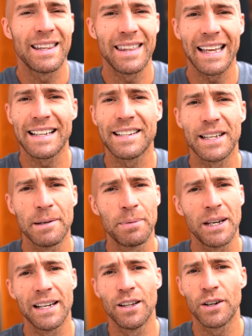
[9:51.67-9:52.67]
things that you
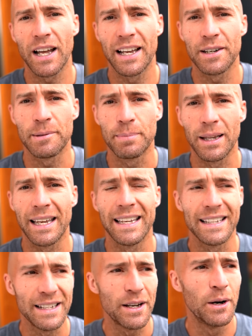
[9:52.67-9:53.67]
bloody look at in your
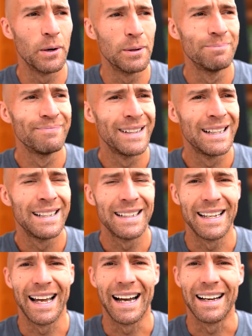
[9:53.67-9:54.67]
plate and you go,
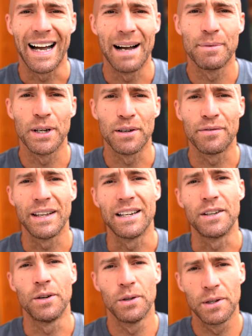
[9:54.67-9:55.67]
yeah, I'm gonna feel
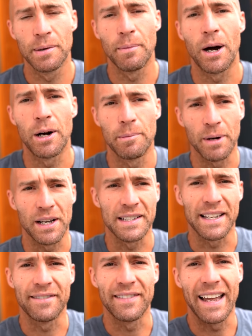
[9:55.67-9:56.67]
good tomorrow
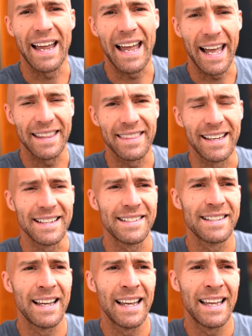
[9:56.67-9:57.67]
because I've ate
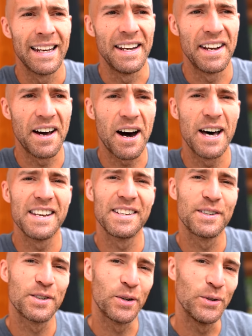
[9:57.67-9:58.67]
this. not
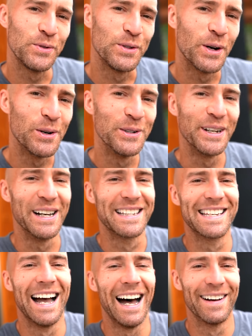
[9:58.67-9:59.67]
two
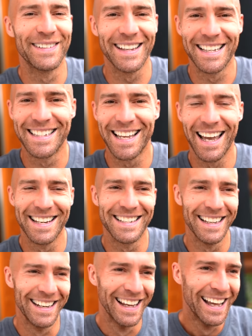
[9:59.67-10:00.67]
donuts after the
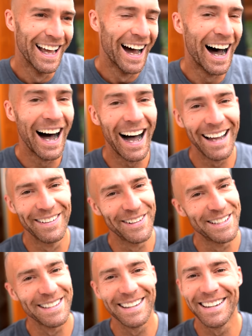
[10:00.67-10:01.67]
session. I
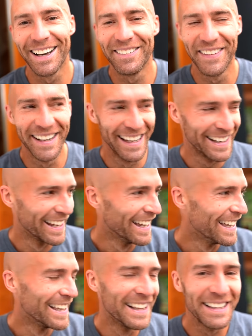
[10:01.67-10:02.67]
was loving it.
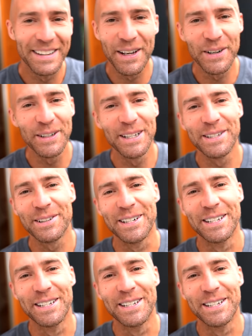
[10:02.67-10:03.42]
The donuts were